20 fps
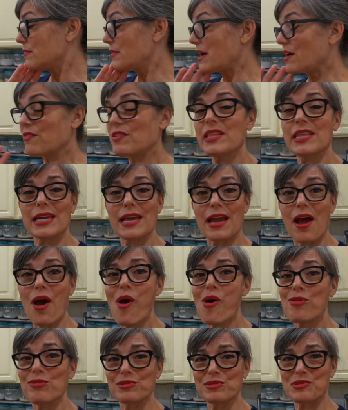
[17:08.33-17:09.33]
everything
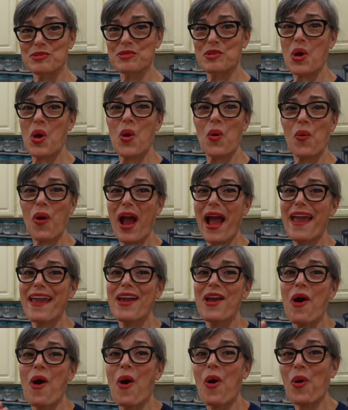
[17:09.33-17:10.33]
else. So I
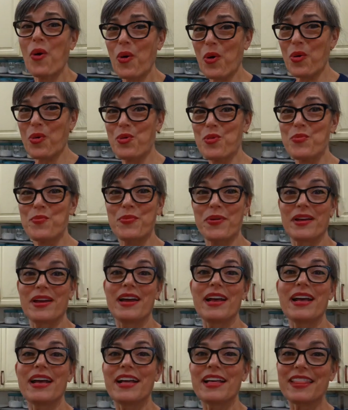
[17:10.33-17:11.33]
hope
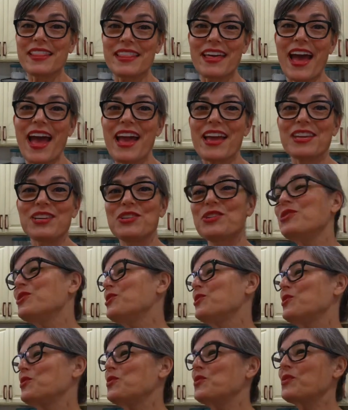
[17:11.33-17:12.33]
that
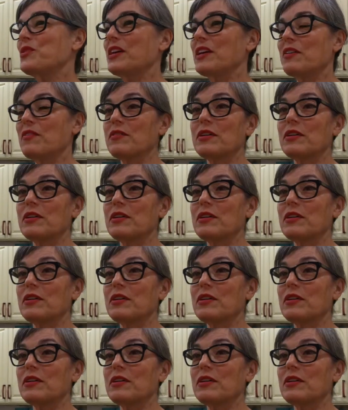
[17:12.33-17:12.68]
you